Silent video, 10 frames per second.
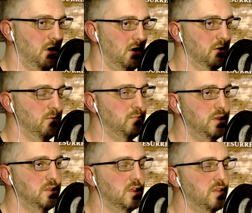to be
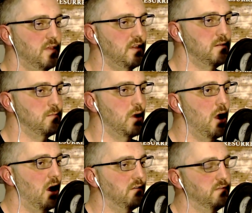the theme
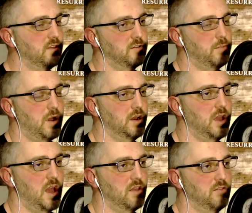of this
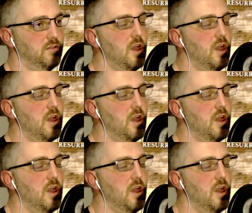podcast.